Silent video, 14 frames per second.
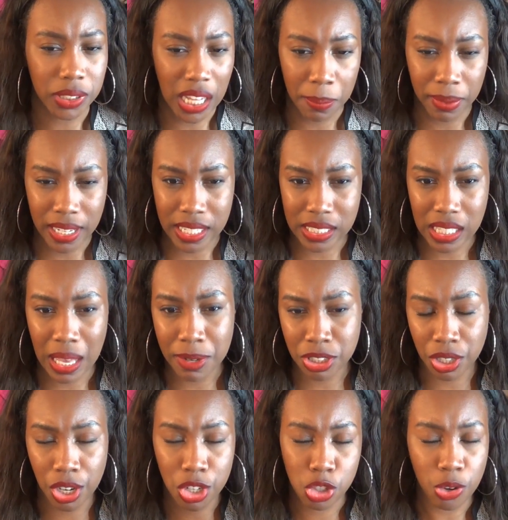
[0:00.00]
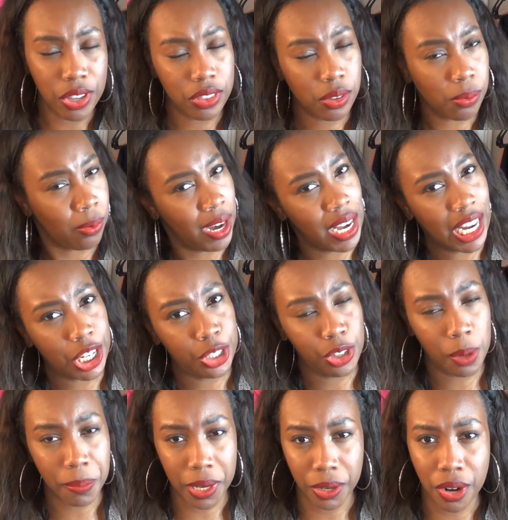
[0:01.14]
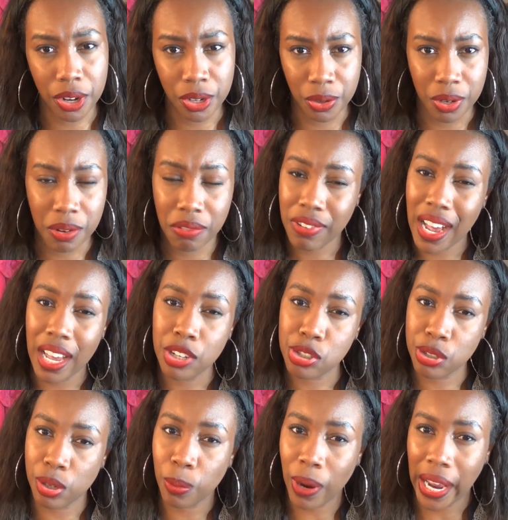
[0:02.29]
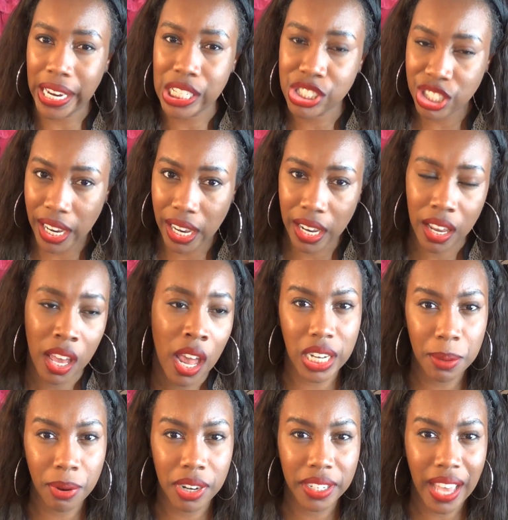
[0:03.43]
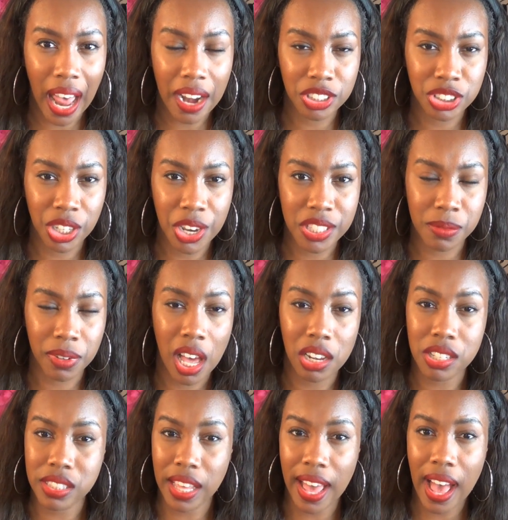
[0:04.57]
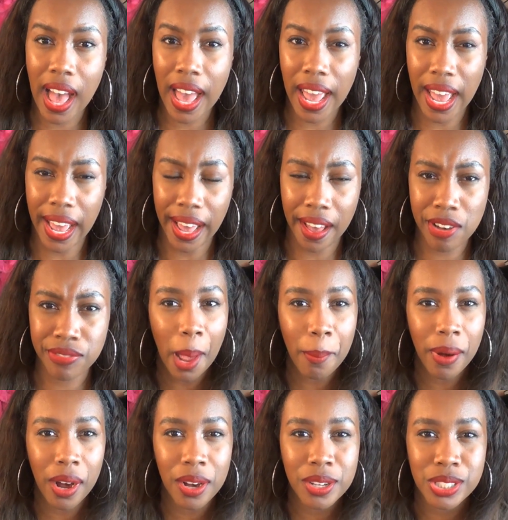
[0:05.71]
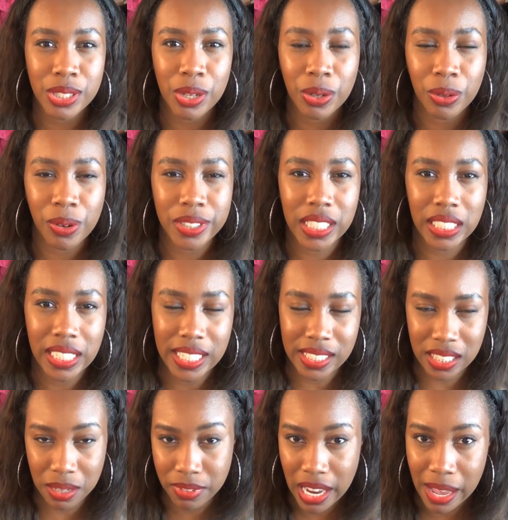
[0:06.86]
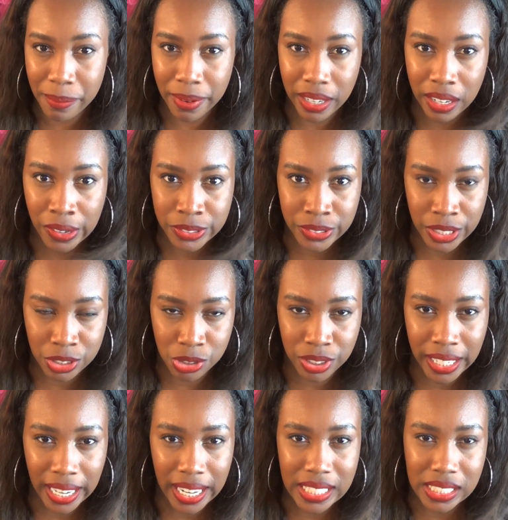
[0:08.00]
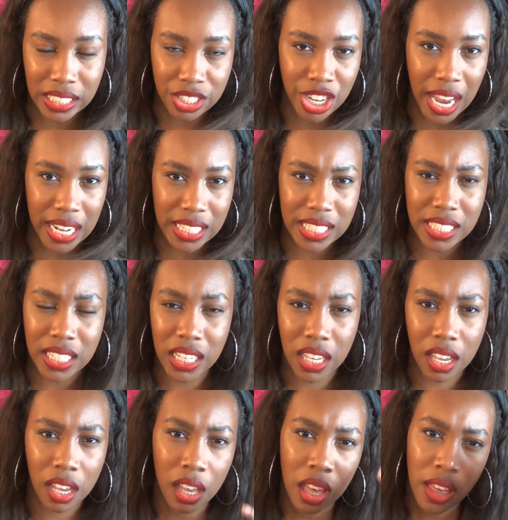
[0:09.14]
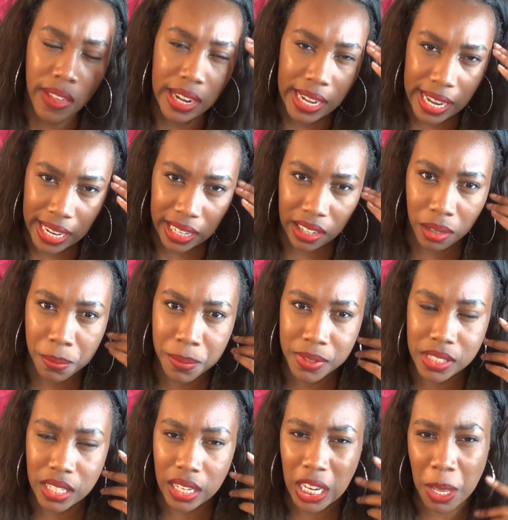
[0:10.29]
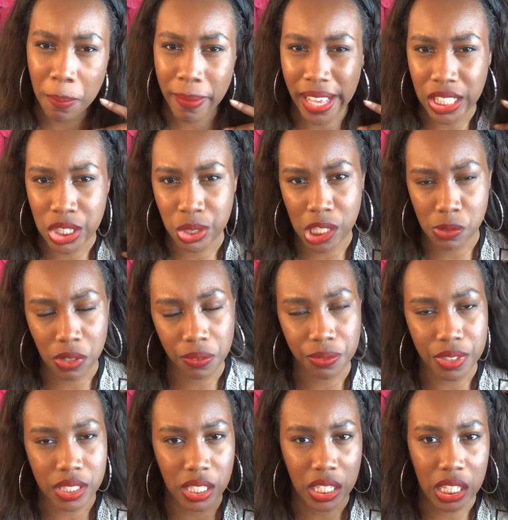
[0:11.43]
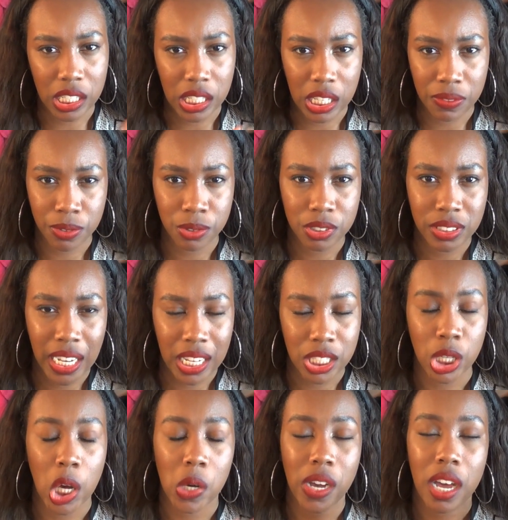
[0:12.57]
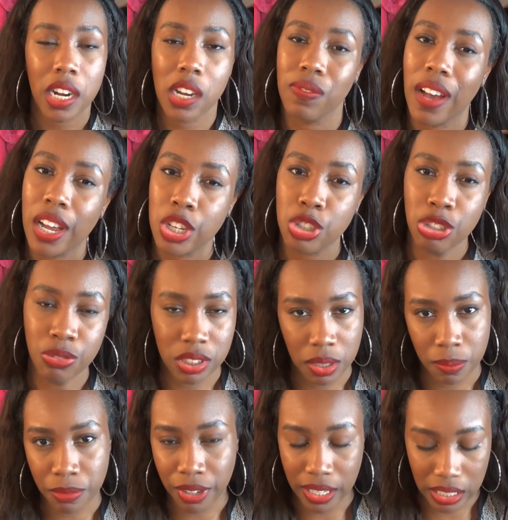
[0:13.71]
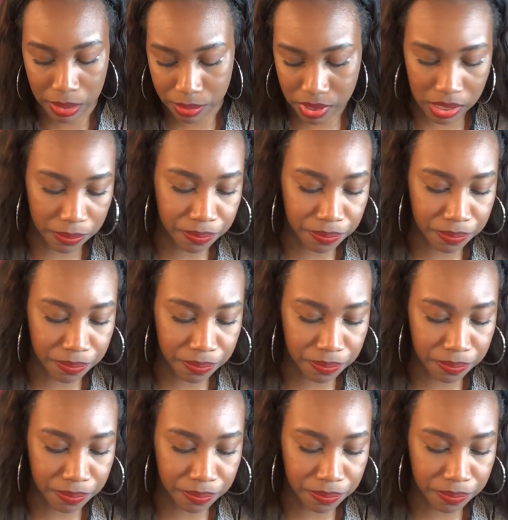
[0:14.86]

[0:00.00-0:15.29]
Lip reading: with that being said, make sure you treat the red like you do a pink or a nude and find your right shade. Now I'm going to kind of show you some colors that I have. I'm also going to list them down below so that you guys can try to see the names and come back to them percent if you decide to go out and find you some red lips.